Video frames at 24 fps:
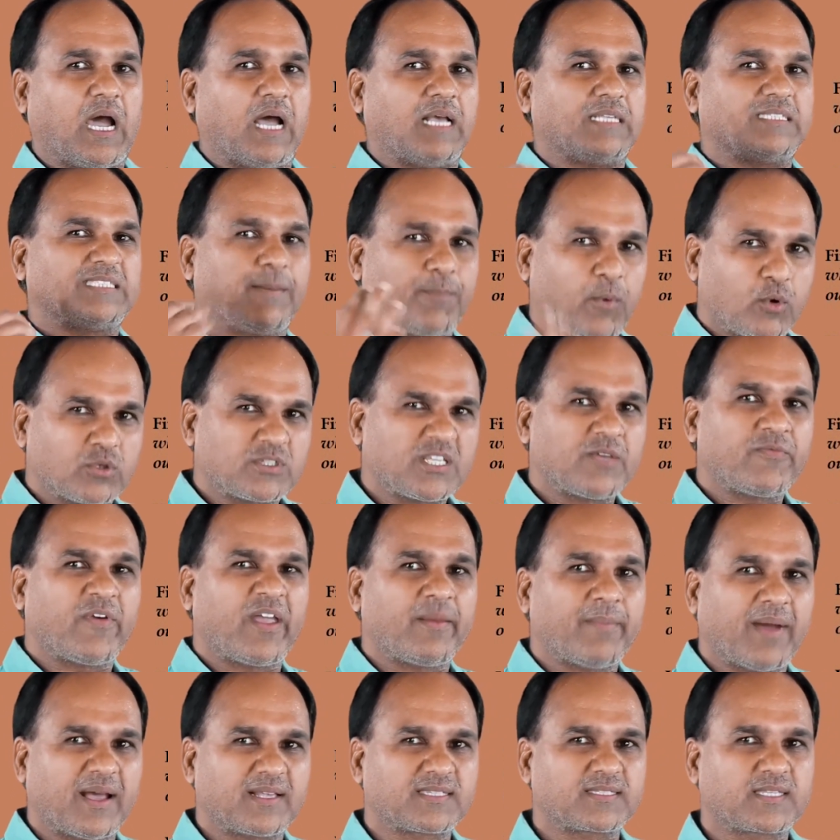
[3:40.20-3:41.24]
Suppose if I
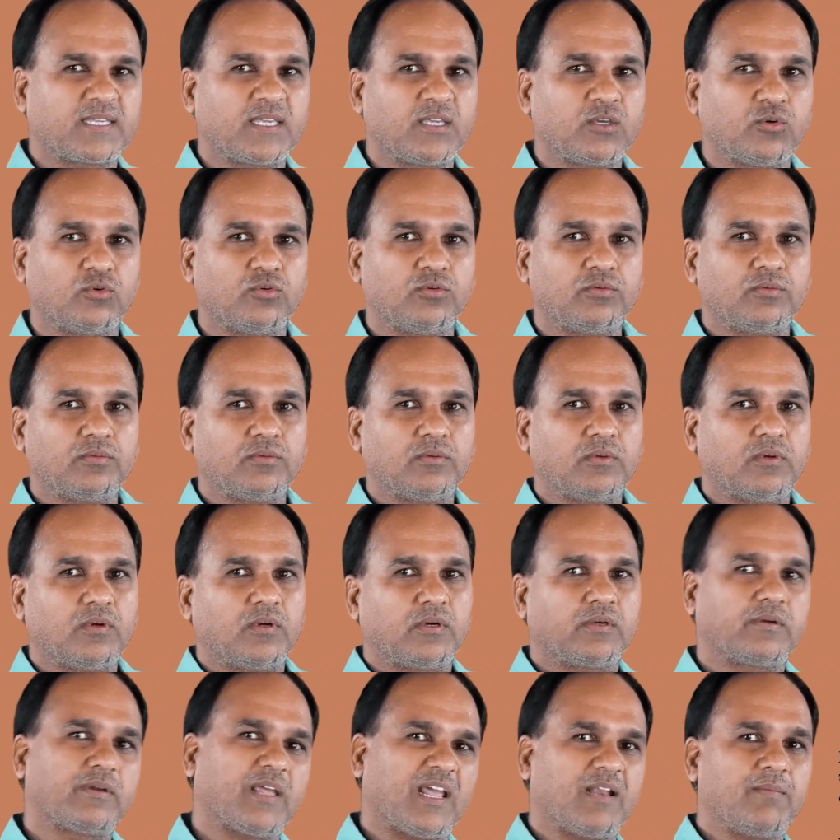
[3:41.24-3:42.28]
am asking you,
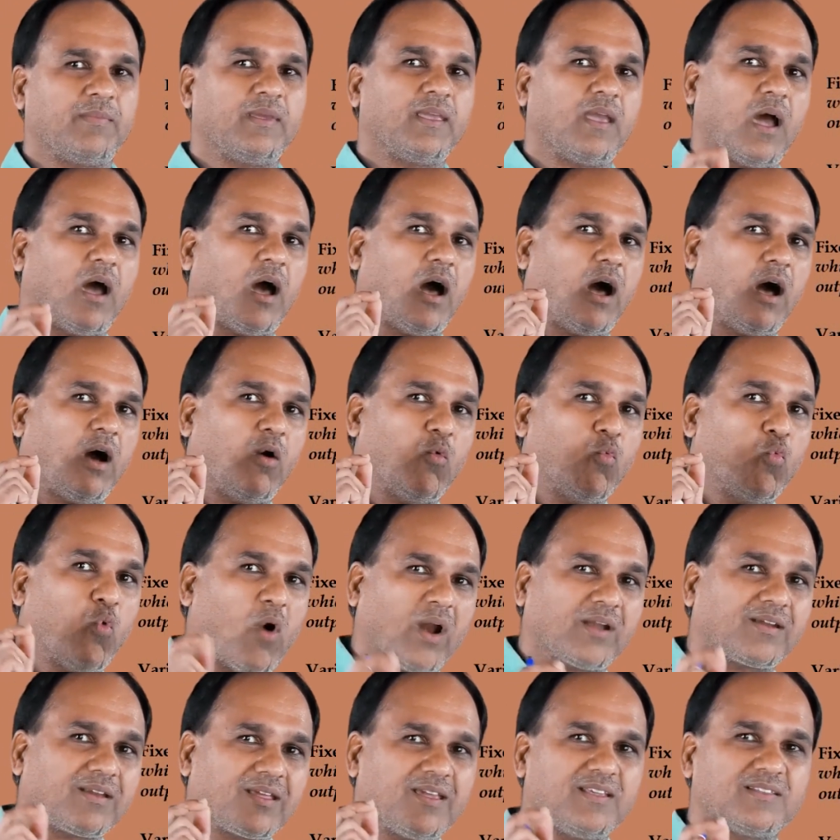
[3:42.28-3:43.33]
tell me
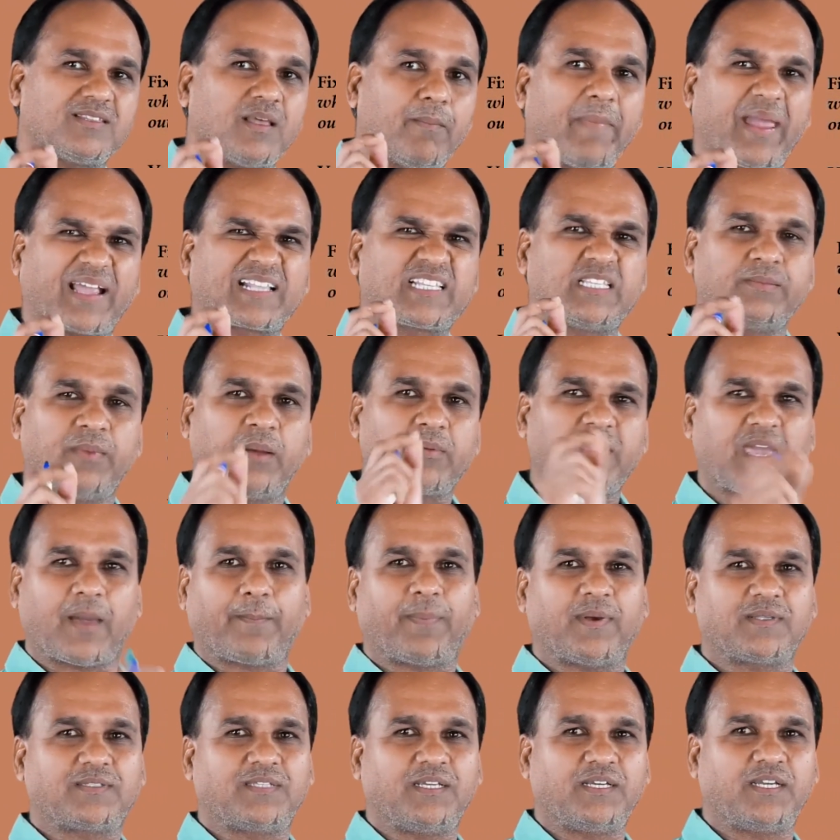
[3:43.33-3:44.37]
what is the maximum
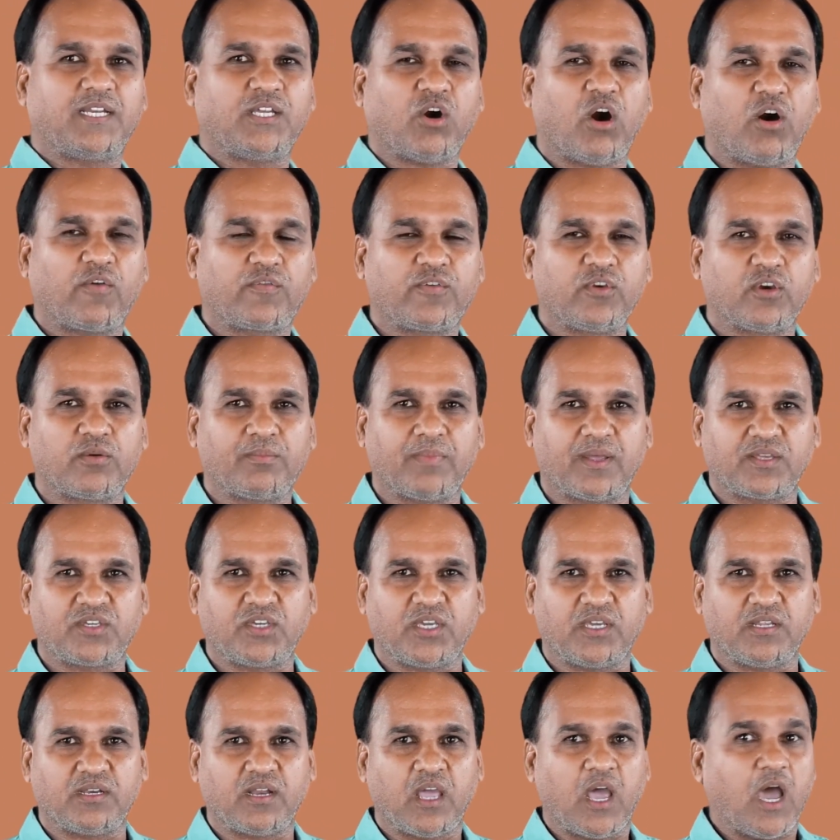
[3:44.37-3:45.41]
capacity of your
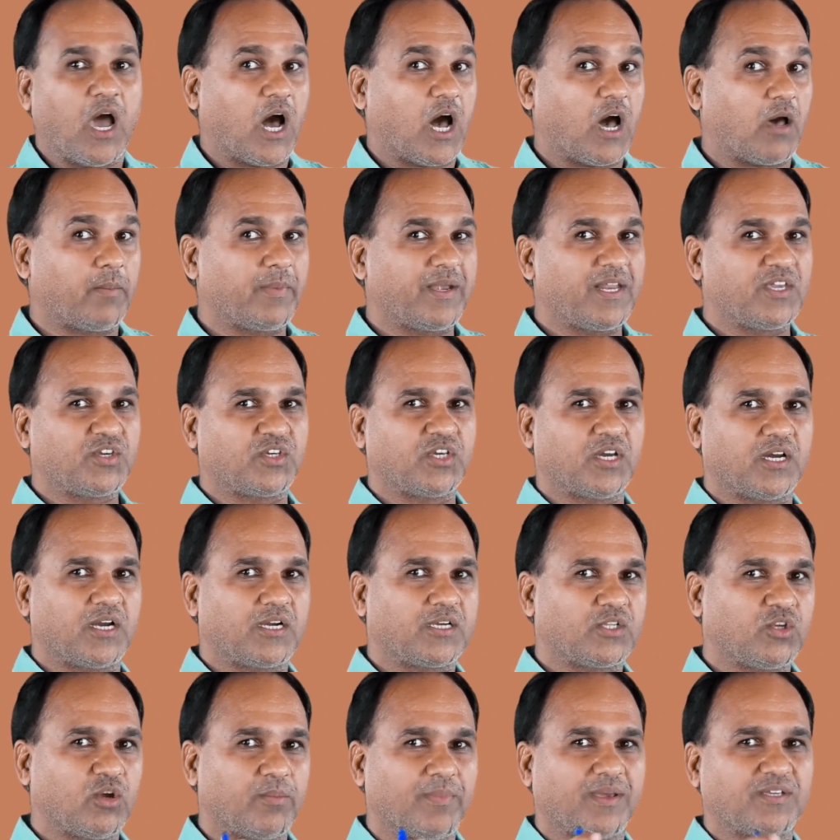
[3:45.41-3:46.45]
machine? How many
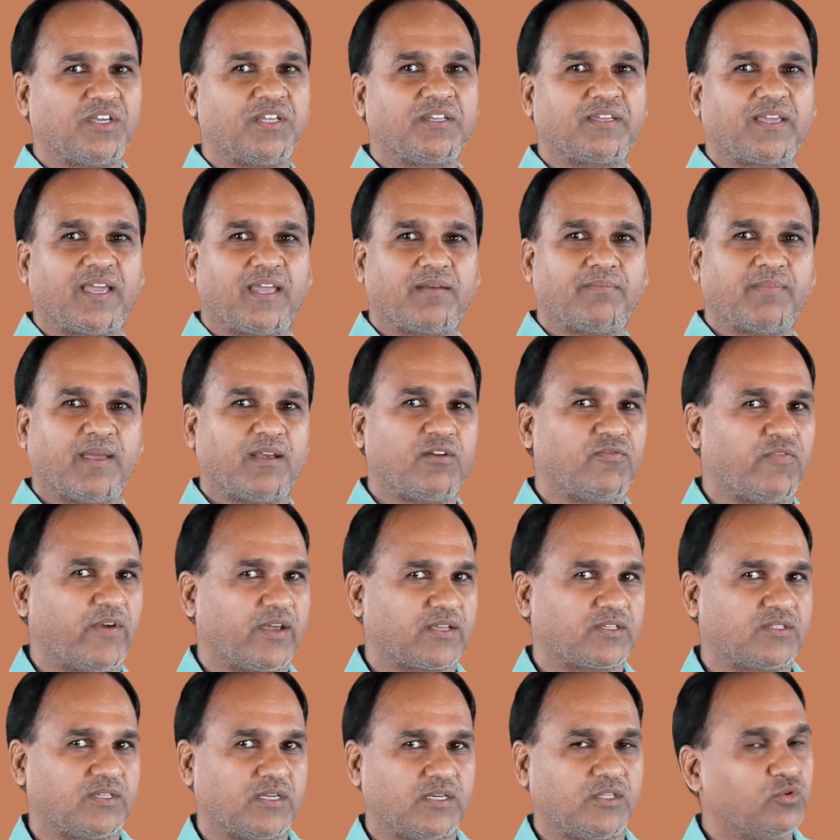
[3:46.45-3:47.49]
shirts your machine can
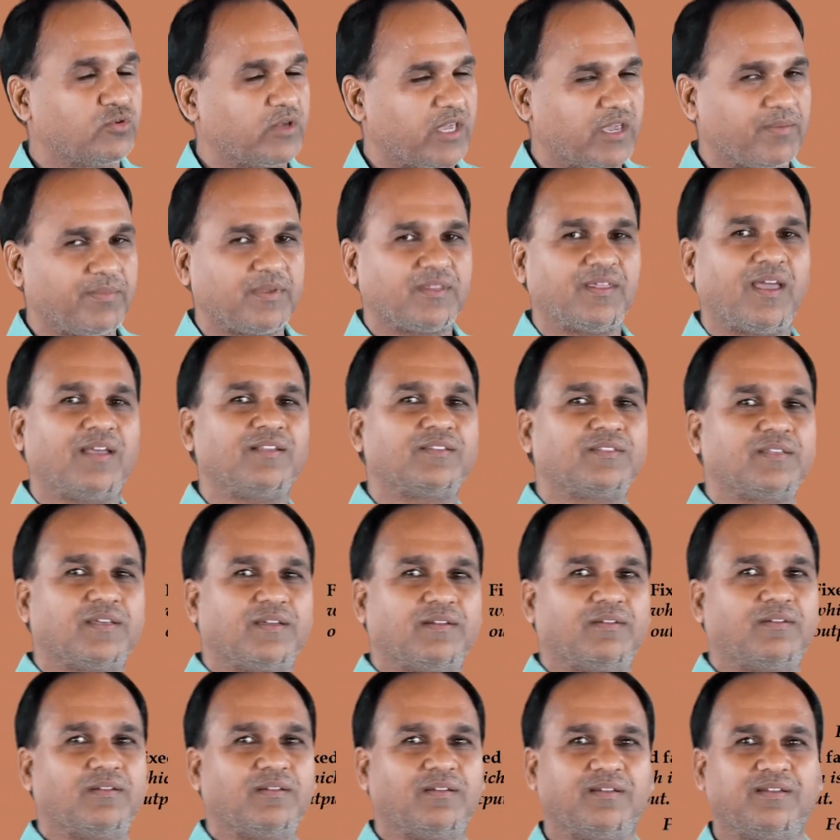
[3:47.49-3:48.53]
manufacture? You gave me the
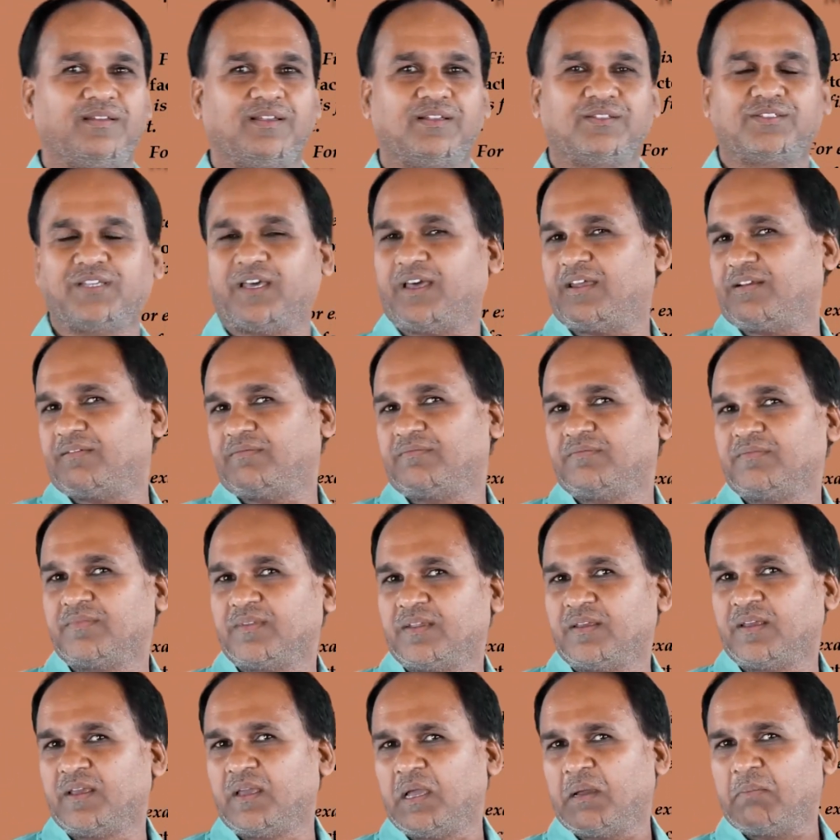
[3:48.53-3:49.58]
answer. Sir,
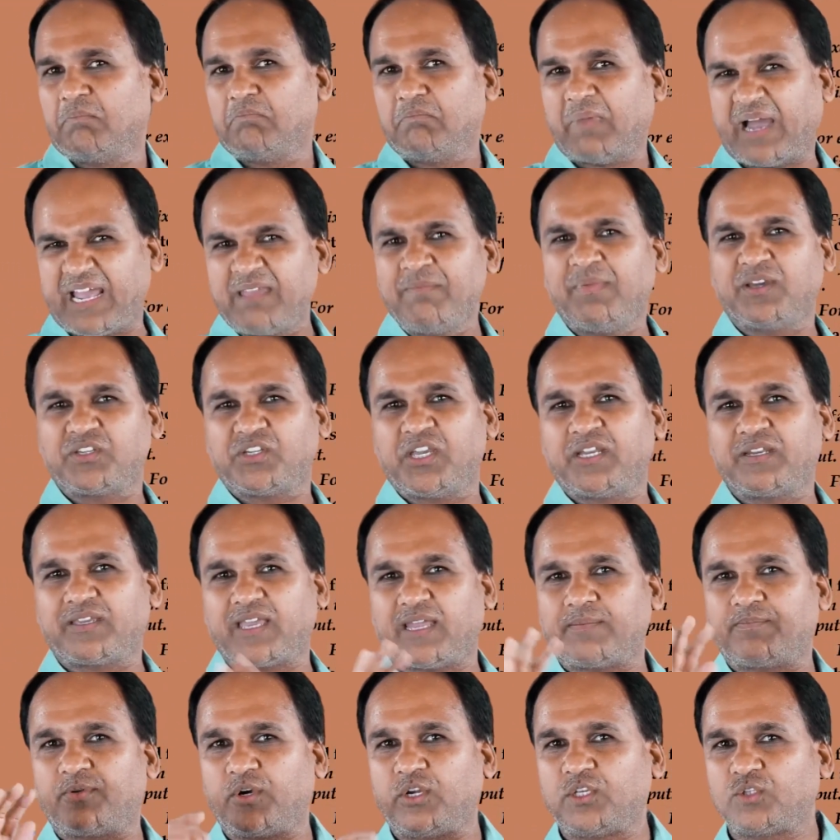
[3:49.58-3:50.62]
my machine
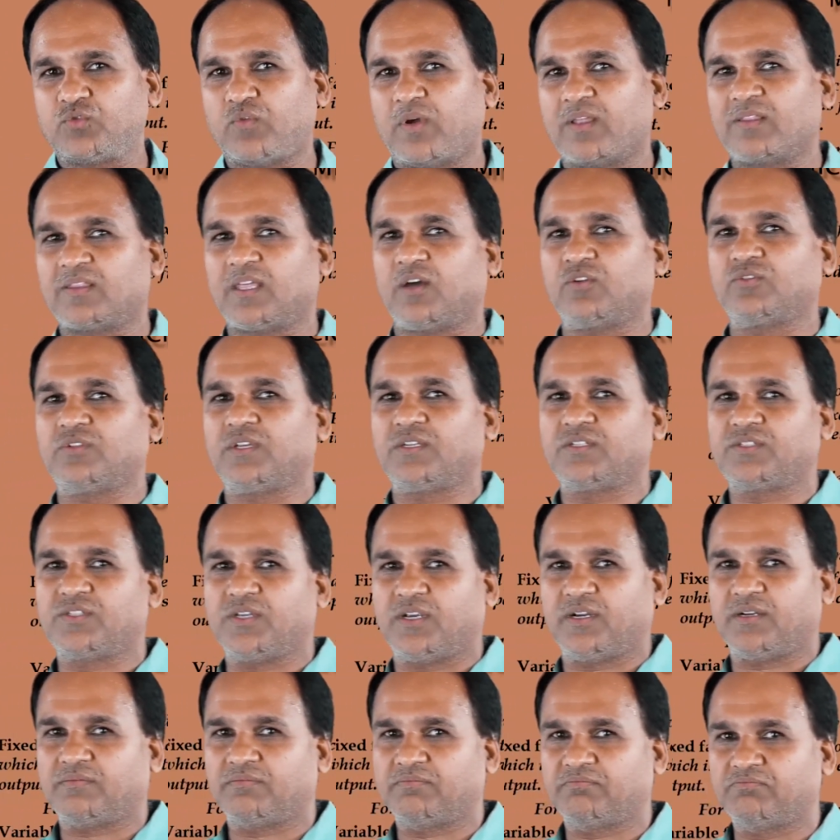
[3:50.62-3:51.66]
can produce 1000
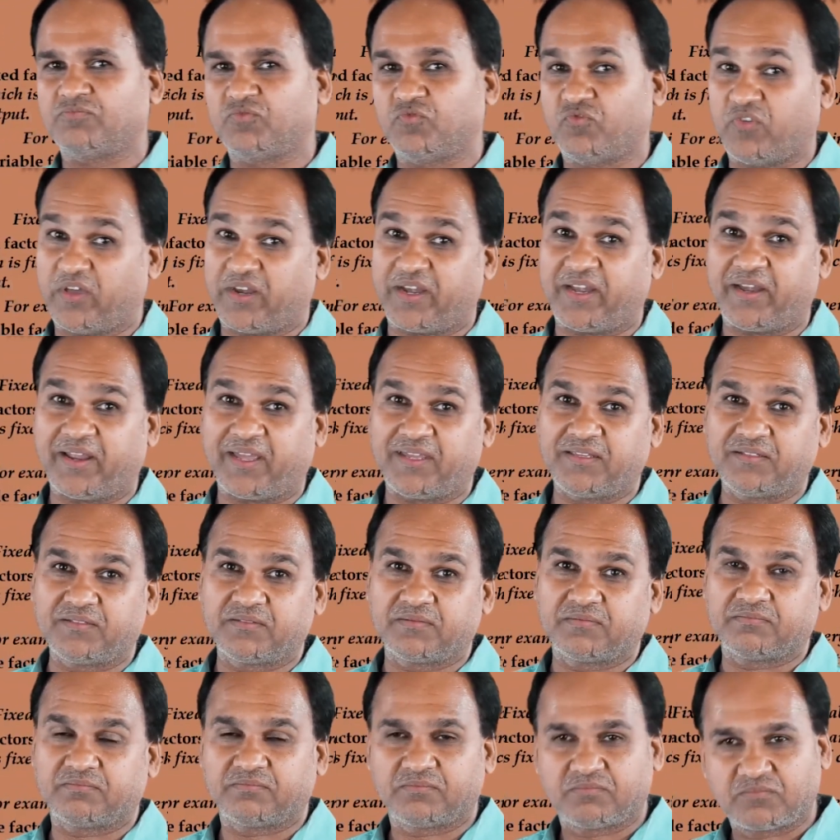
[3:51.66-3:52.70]
shirts. Very
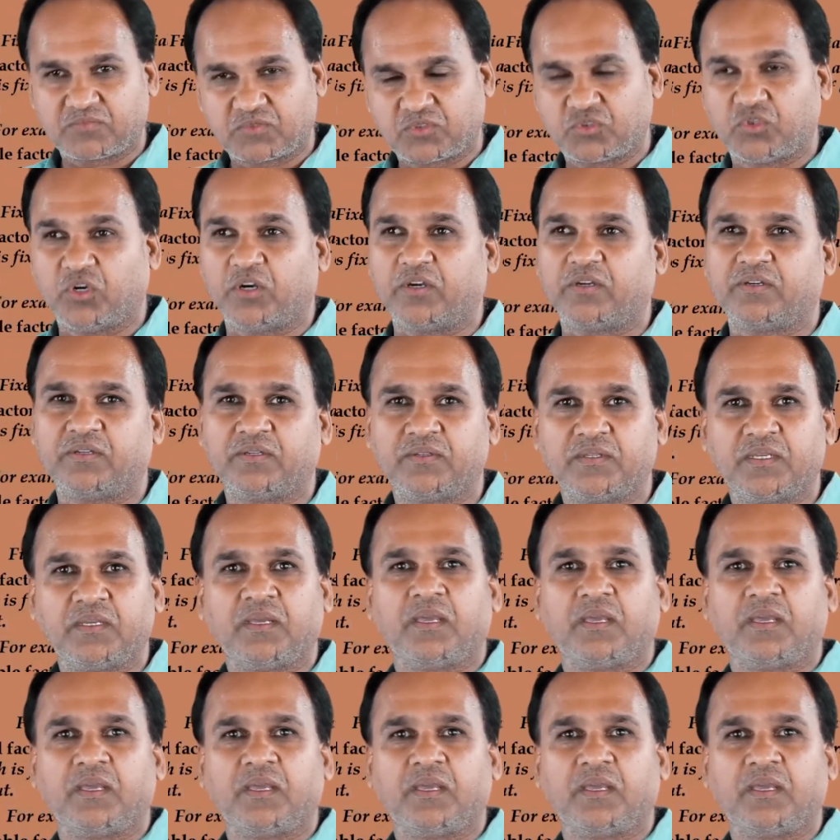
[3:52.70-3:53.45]
nice. Good.